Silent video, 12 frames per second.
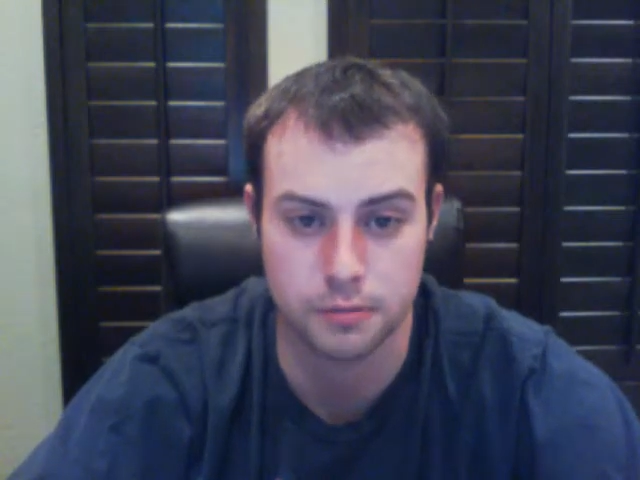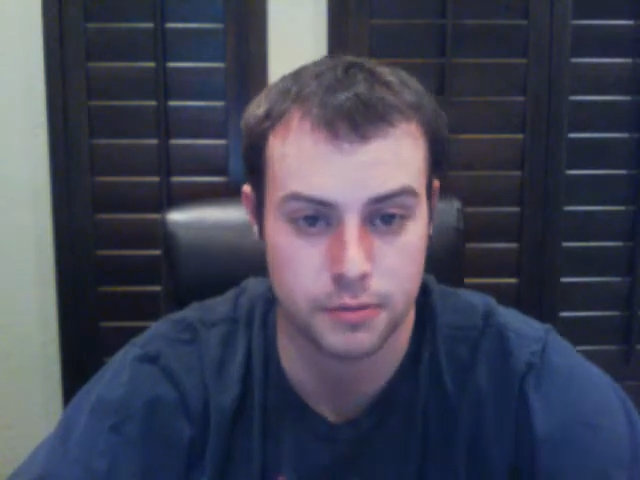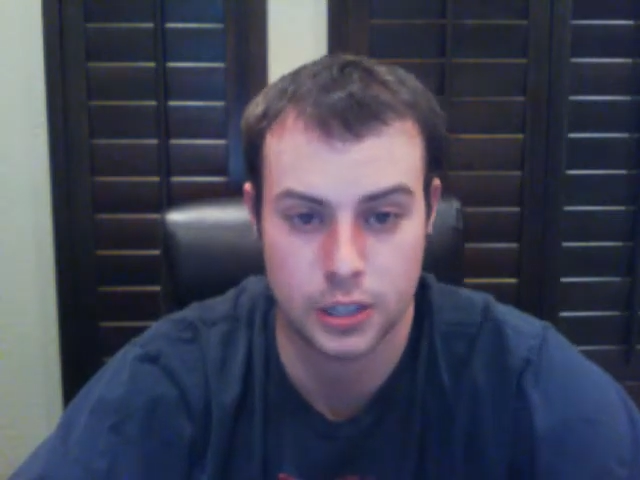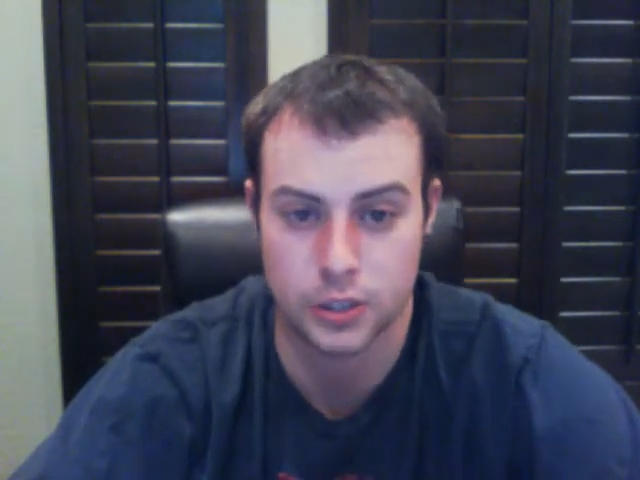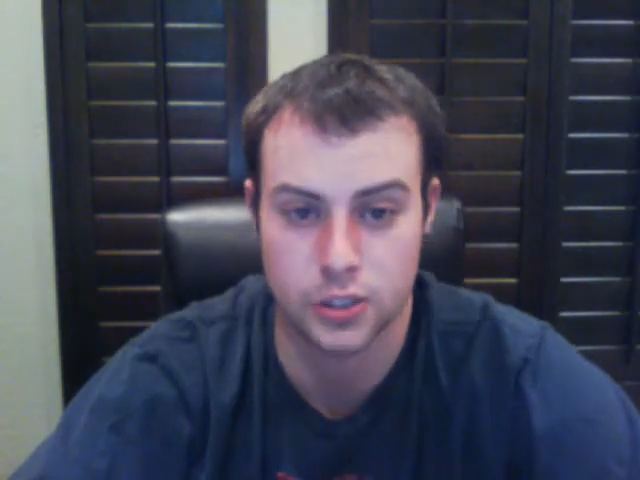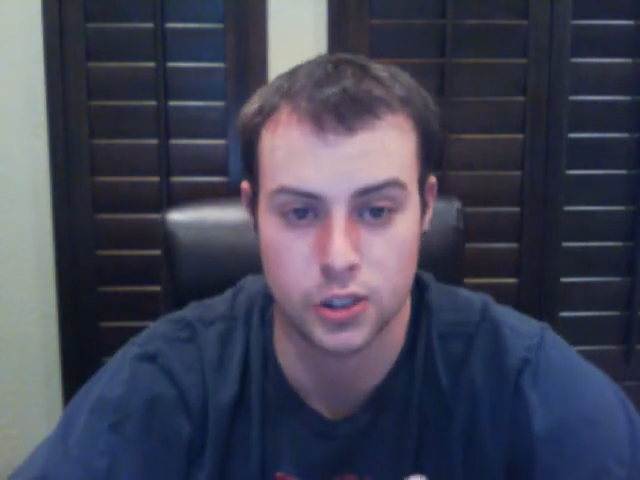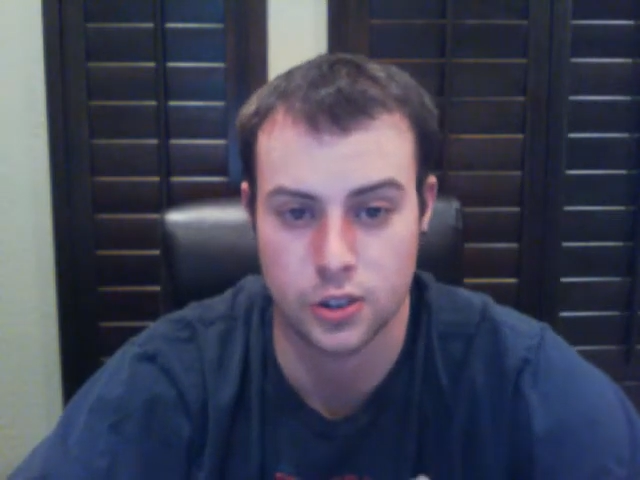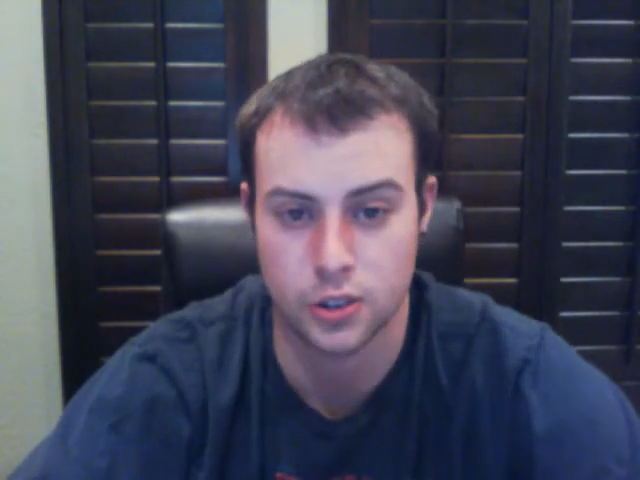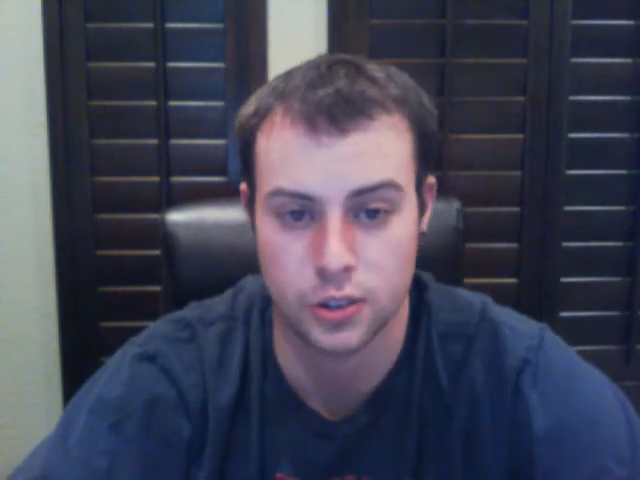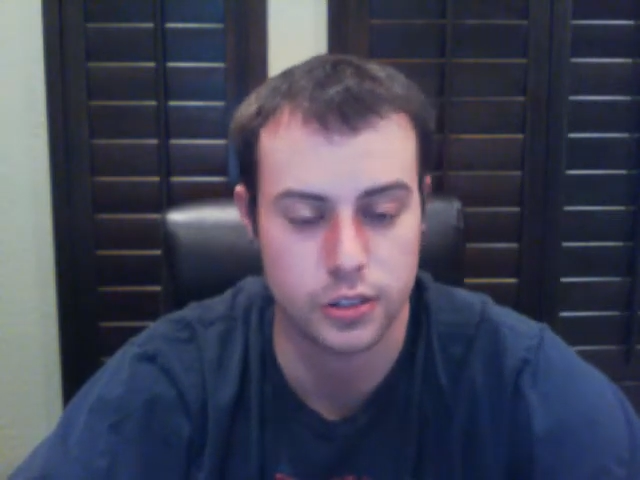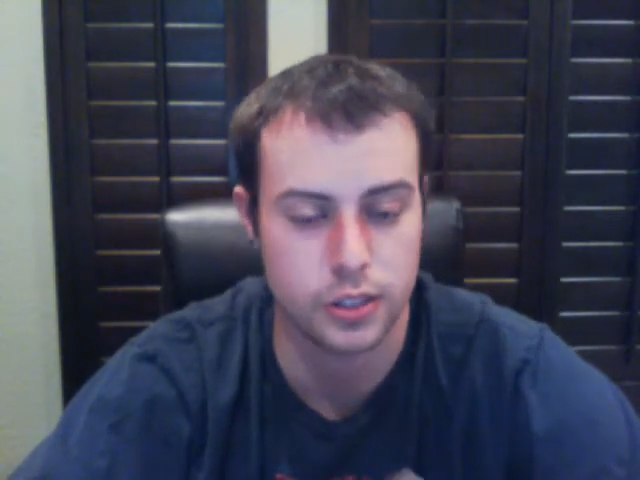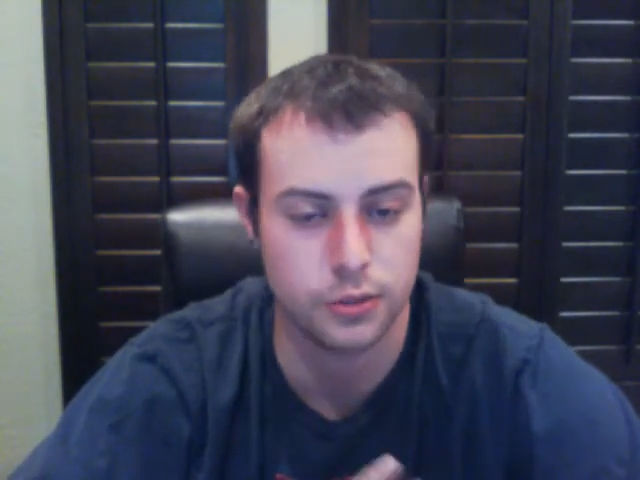
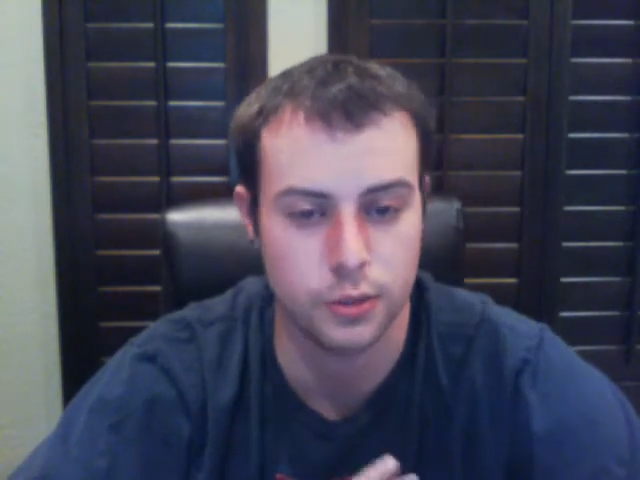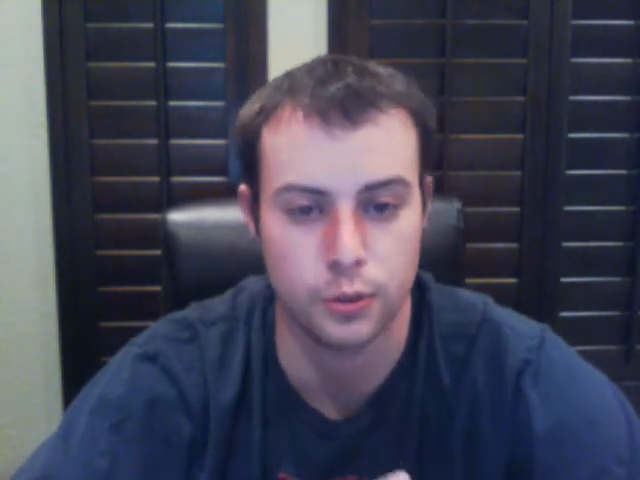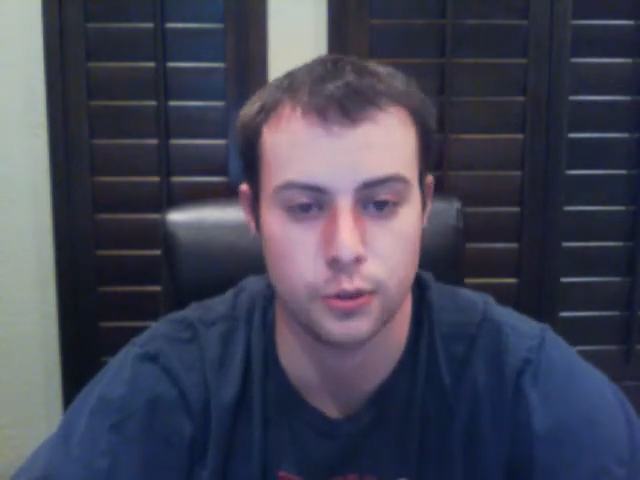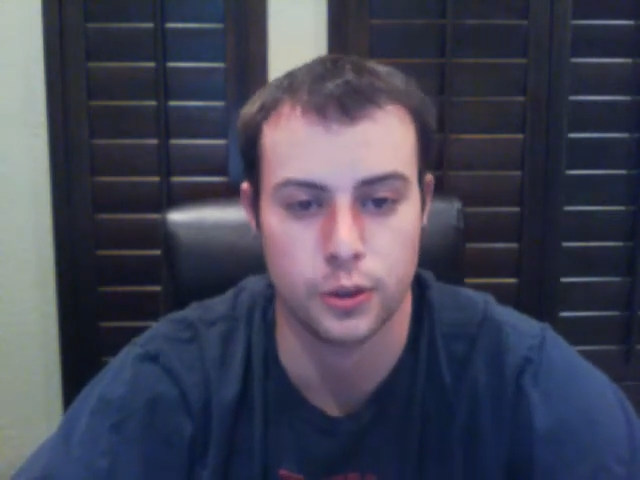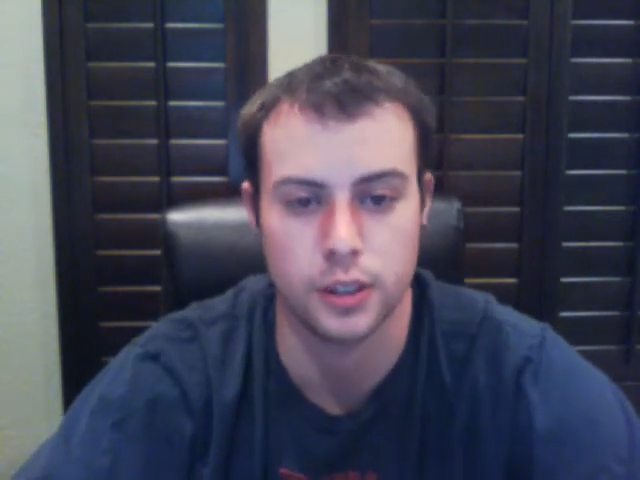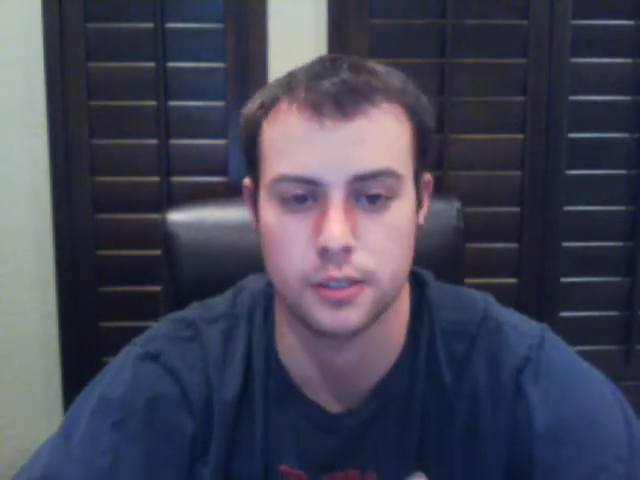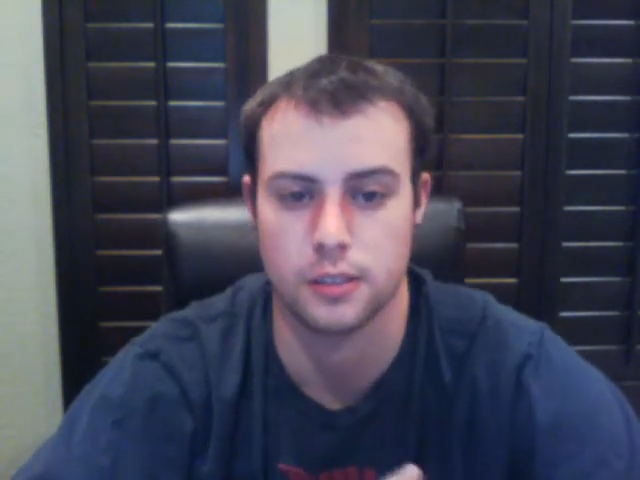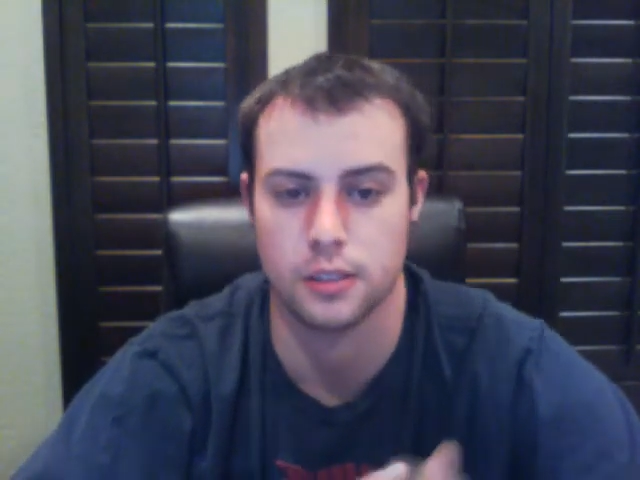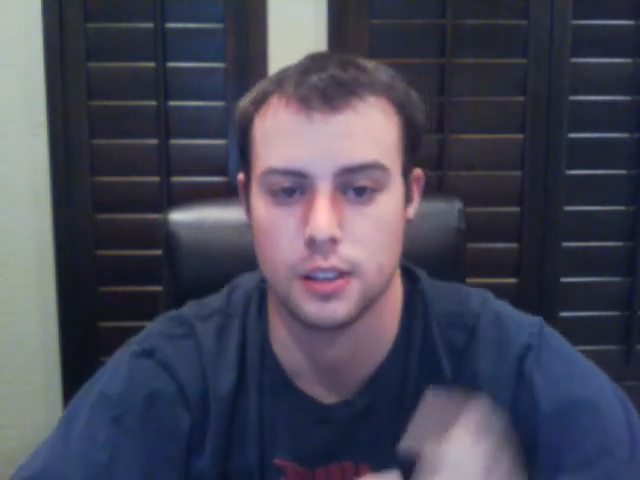concerns, feel free to